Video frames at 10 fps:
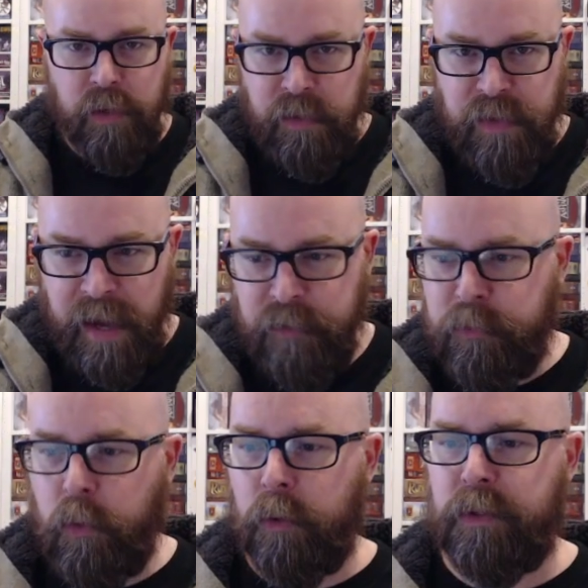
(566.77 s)
that, of
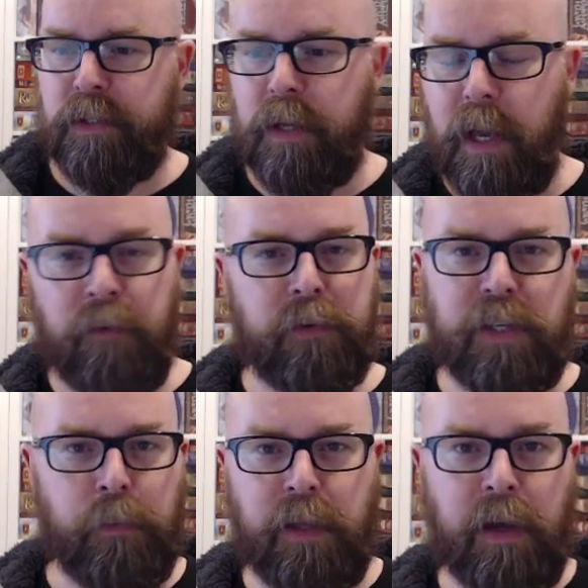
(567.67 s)
course. If it's
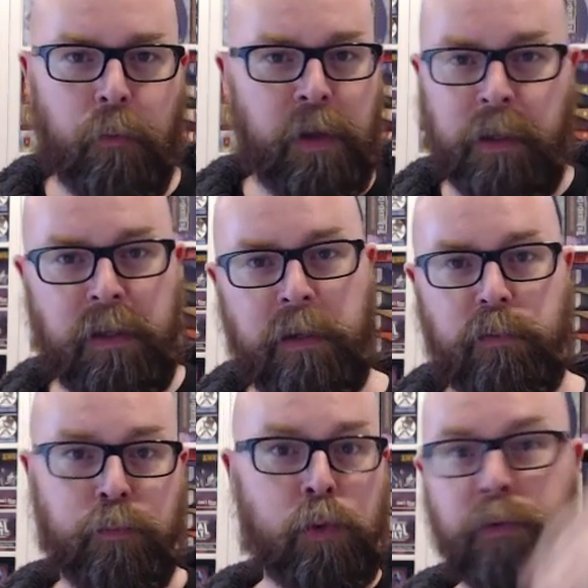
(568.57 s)
something that really
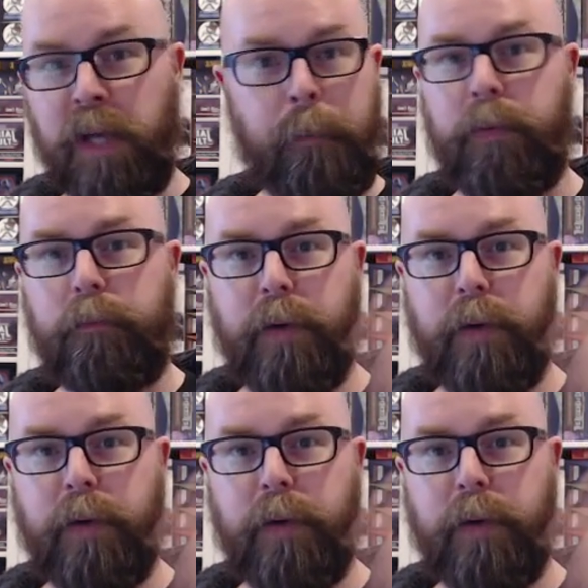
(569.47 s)
moves up,